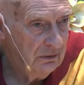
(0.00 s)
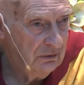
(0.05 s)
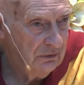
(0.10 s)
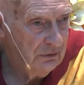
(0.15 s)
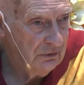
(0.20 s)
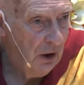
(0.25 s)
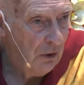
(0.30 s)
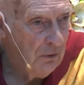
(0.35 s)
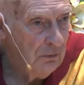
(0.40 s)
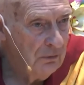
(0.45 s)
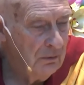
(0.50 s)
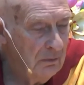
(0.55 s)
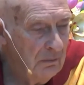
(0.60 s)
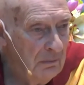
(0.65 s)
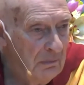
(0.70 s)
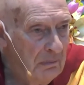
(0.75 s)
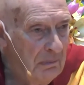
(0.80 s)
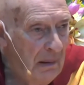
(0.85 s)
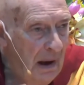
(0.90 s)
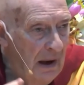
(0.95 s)
Don't
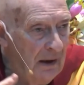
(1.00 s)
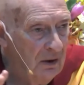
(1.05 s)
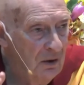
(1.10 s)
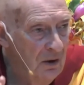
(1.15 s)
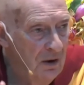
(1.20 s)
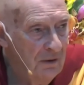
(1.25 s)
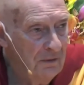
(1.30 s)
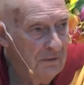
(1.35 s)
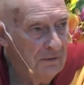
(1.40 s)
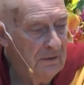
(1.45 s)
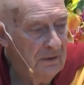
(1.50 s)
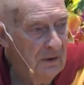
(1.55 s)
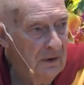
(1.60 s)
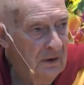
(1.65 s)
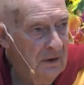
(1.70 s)
back off.